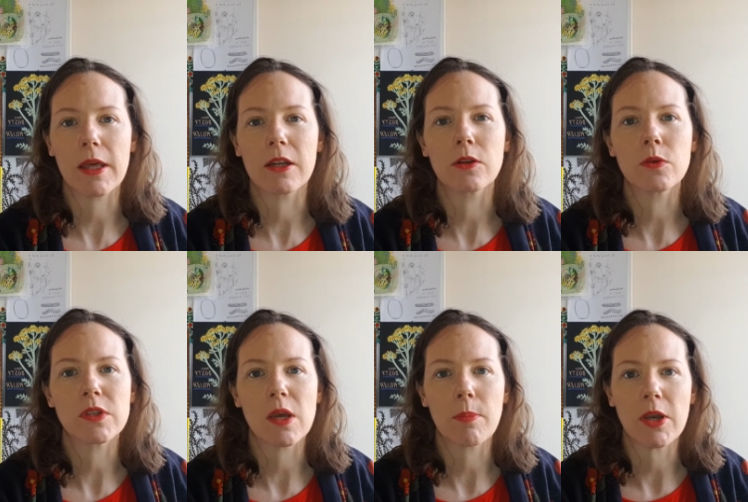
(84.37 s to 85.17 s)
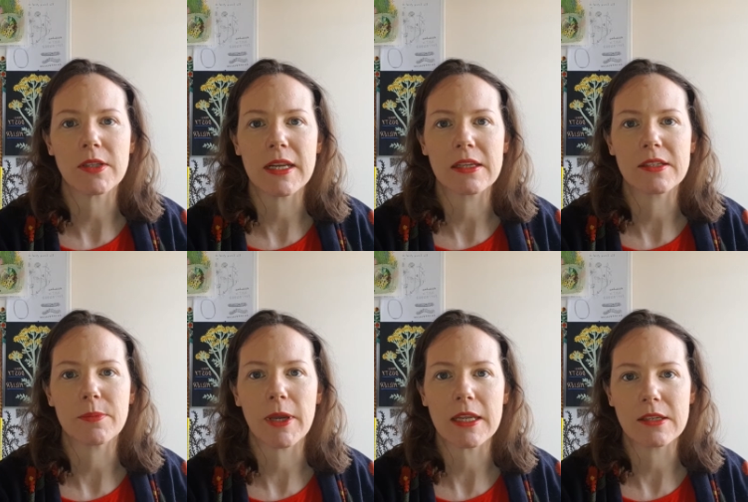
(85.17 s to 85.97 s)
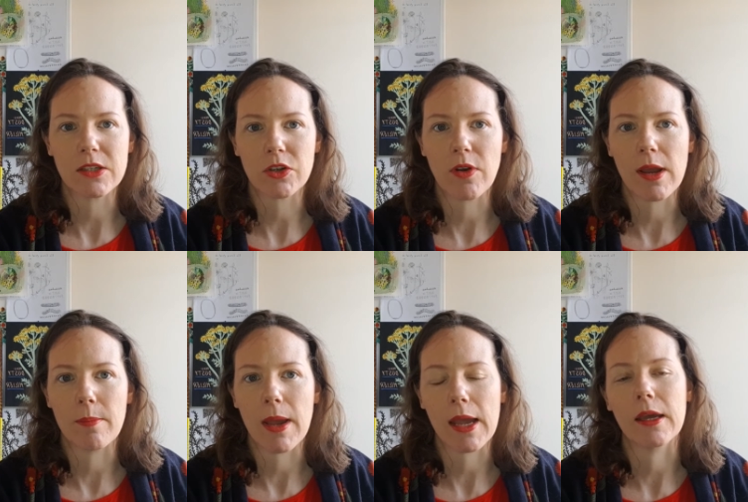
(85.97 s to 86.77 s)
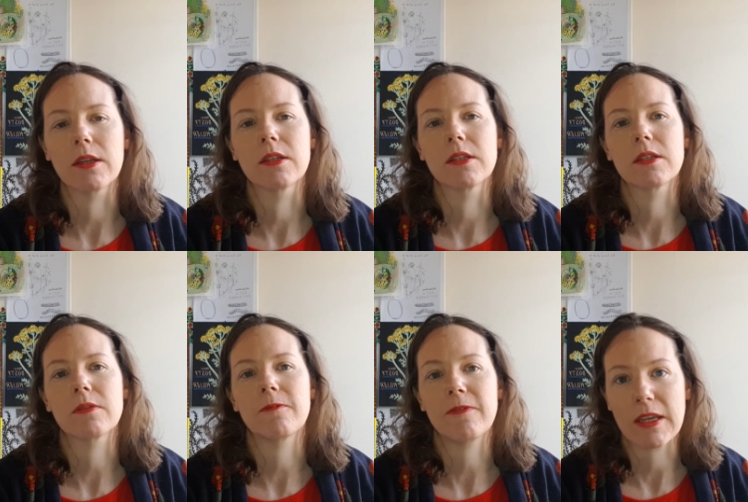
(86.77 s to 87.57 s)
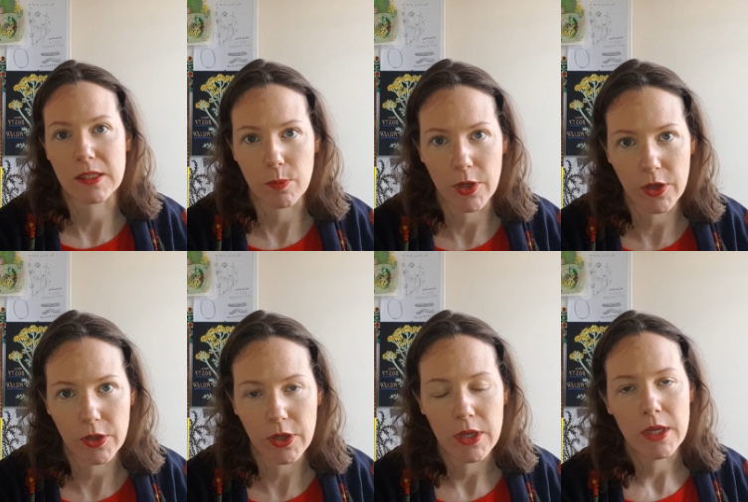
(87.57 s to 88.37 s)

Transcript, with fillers: and I'll also post links to my Instagram and Facebook.